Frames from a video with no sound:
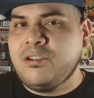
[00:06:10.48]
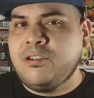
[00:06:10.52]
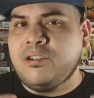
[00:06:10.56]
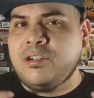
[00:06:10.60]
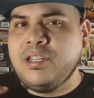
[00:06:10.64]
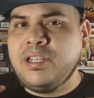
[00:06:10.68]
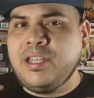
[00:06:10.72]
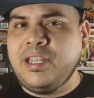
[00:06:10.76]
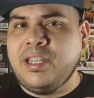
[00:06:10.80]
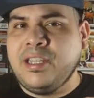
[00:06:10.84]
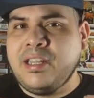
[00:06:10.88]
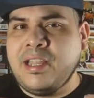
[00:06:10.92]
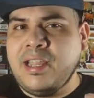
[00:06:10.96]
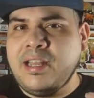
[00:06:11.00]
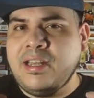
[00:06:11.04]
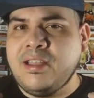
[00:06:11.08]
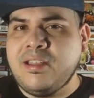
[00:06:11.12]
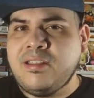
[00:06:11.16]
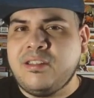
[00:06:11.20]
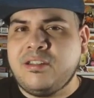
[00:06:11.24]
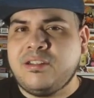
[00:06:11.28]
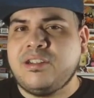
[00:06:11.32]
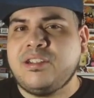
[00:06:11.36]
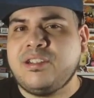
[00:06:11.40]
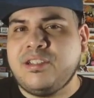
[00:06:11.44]
going to get
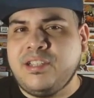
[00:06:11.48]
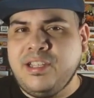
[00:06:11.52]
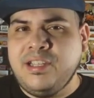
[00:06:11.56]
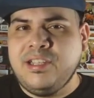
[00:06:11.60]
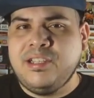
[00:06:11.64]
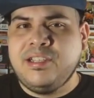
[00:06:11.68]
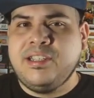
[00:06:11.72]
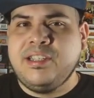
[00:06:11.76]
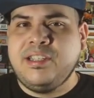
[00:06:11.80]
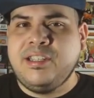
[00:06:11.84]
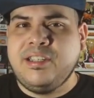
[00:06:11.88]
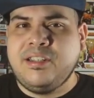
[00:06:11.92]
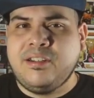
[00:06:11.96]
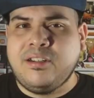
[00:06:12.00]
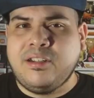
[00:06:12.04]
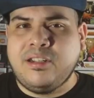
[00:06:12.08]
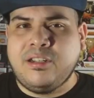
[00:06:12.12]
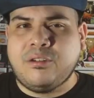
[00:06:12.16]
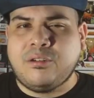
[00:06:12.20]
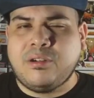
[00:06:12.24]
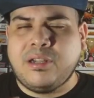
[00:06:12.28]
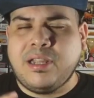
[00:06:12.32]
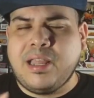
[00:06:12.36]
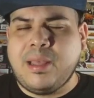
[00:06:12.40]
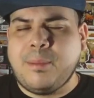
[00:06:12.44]
another season,
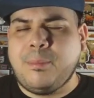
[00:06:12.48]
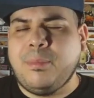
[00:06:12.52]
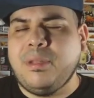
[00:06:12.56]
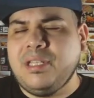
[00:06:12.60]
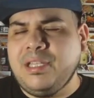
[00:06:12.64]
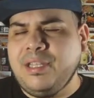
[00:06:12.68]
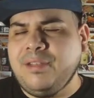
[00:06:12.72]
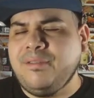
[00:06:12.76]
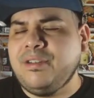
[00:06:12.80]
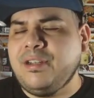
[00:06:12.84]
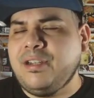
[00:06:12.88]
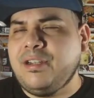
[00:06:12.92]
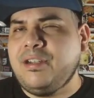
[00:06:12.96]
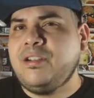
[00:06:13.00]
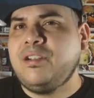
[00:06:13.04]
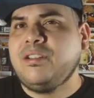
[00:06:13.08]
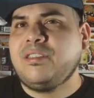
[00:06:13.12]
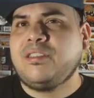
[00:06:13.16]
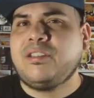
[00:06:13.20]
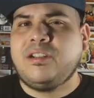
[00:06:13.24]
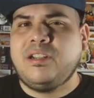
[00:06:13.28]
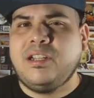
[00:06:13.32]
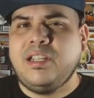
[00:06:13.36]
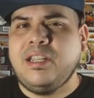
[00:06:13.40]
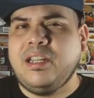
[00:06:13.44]
or I believe
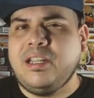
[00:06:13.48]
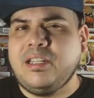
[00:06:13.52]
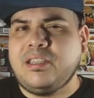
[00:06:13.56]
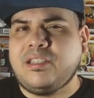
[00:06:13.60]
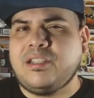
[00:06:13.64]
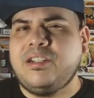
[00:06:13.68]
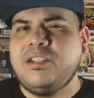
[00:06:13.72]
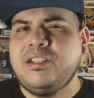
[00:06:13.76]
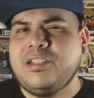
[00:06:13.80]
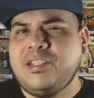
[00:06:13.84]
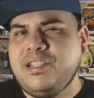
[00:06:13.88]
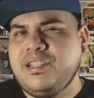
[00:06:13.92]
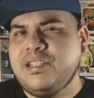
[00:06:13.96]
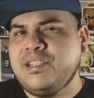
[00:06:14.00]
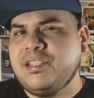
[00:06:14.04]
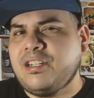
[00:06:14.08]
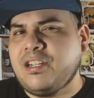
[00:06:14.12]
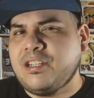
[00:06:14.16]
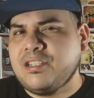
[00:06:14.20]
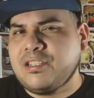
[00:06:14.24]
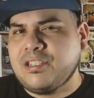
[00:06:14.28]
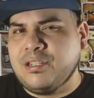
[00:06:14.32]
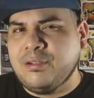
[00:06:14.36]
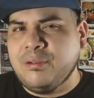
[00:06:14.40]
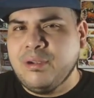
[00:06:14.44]
a third season
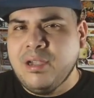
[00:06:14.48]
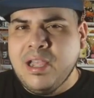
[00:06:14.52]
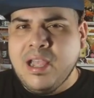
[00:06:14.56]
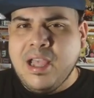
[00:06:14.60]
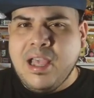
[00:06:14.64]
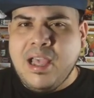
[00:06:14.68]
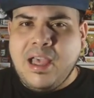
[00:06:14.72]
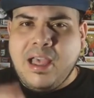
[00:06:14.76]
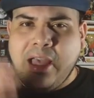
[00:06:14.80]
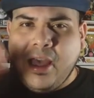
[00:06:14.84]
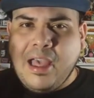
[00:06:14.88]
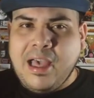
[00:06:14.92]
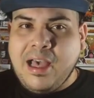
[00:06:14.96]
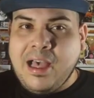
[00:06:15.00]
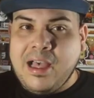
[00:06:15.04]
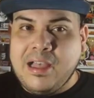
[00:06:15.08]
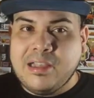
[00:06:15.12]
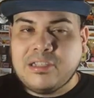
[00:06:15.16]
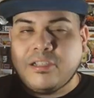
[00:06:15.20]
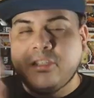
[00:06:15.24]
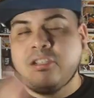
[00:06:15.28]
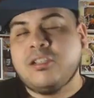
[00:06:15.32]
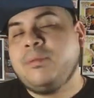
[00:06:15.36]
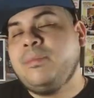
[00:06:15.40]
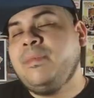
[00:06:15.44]
also. So
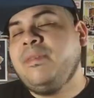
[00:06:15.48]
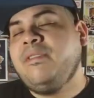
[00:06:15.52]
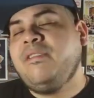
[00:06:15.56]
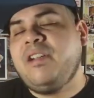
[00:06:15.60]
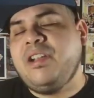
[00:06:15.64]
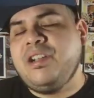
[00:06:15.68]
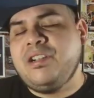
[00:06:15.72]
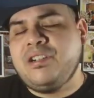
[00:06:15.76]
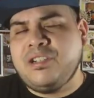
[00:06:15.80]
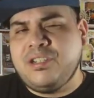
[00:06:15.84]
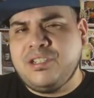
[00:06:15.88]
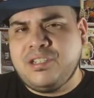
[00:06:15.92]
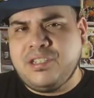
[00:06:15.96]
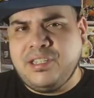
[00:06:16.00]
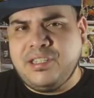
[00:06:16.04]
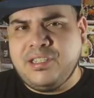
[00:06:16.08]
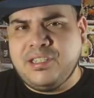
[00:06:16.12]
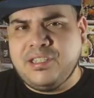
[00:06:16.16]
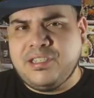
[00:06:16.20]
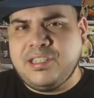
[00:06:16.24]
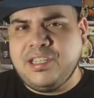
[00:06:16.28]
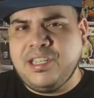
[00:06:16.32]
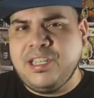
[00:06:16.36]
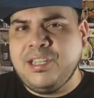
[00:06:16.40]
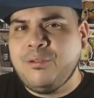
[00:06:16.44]
it's going to be very interesting to
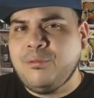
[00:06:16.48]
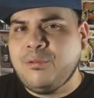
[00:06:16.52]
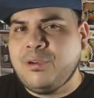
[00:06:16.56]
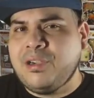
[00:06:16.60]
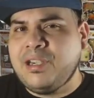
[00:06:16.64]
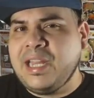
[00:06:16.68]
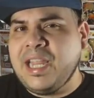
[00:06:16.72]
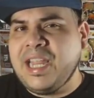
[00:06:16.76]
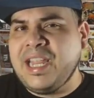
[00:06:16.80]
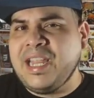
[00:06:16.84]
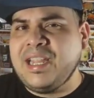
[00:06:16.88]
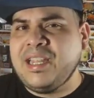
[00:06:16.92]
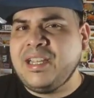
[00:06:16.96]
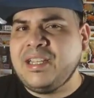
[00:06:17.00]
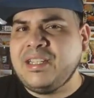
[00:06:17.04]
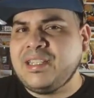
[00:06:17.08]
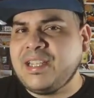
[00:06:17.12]
see where they